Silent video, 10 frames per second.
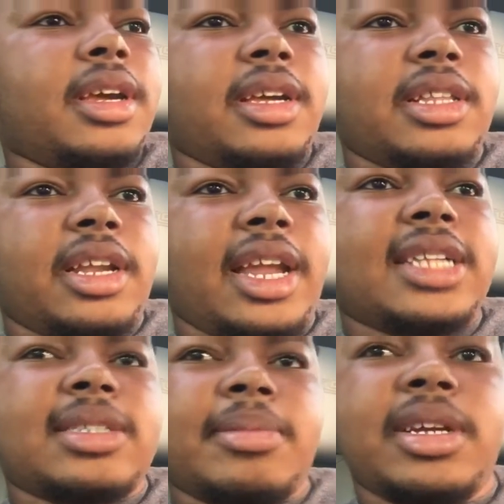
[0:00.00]
And then
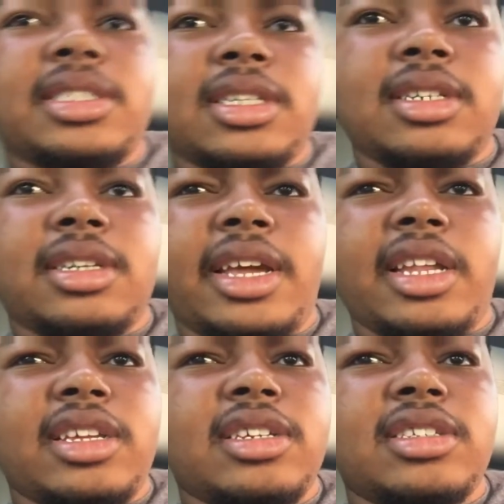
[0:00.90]
not to mention
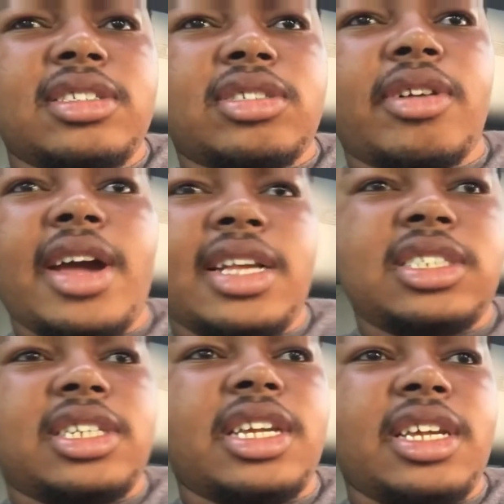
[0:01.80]
any
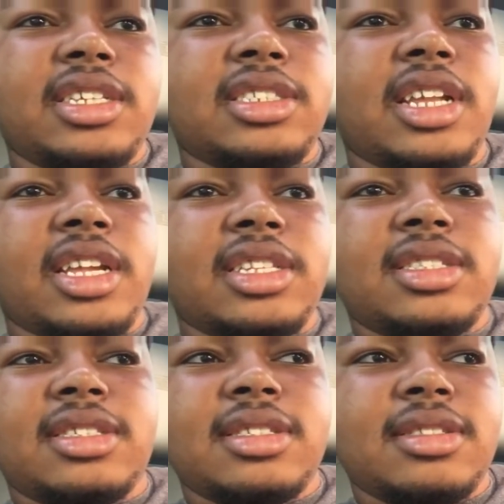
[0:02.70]
scratch, dings,
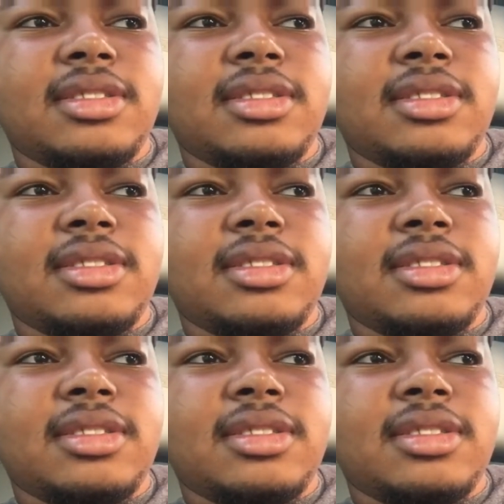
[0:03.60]
dents,